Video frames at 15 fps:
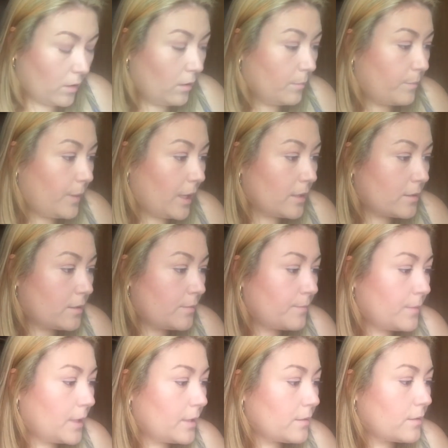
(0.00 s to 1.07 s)
not, but
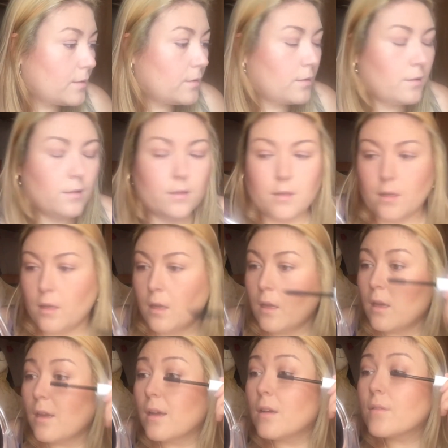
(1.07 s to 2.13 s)
let's
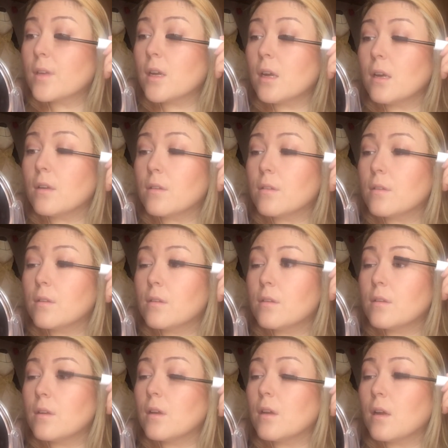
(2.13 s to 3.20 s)
have a go.
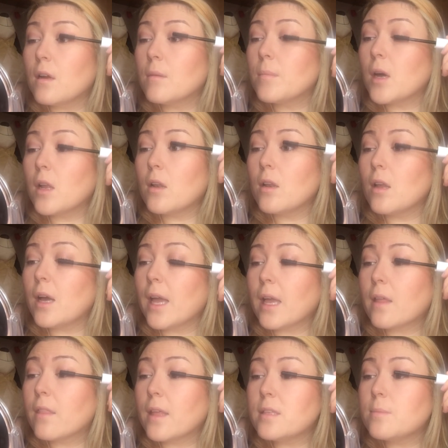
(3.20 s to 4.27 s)
I
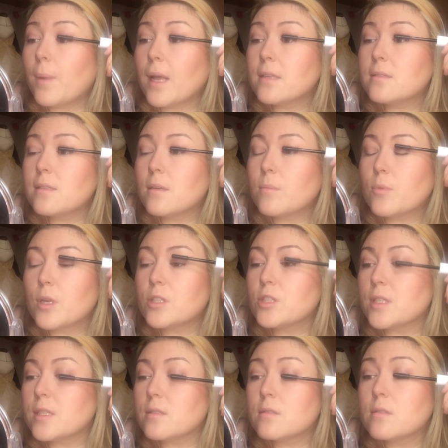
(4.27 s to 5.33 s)
like these plastic
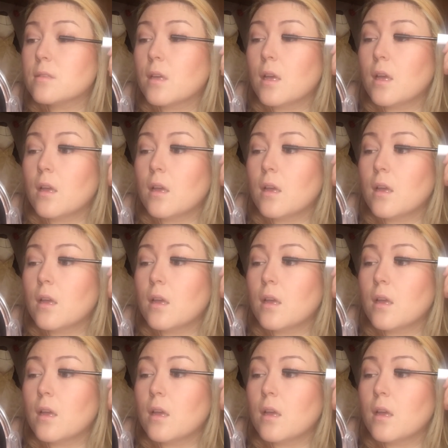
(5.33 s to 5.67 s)
brushes.